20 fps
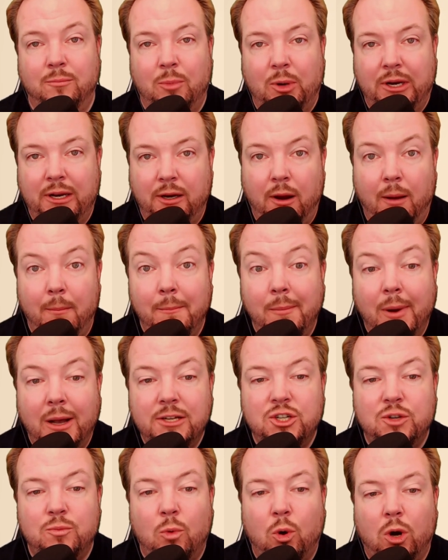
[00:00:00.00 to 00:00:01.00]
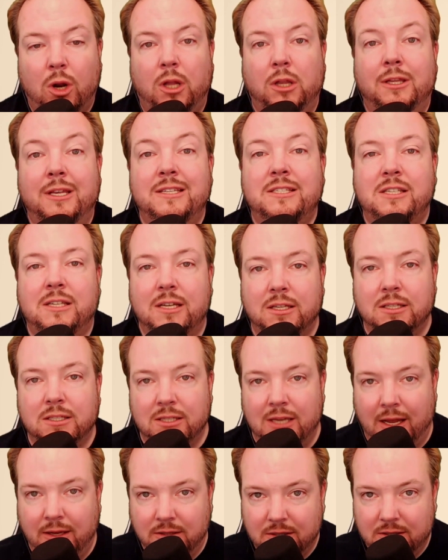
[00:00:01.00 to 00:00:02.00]
but in a much more holistic
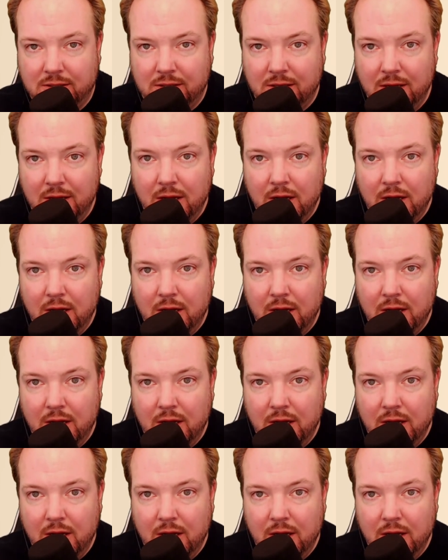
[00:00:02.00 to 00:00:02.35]
sense.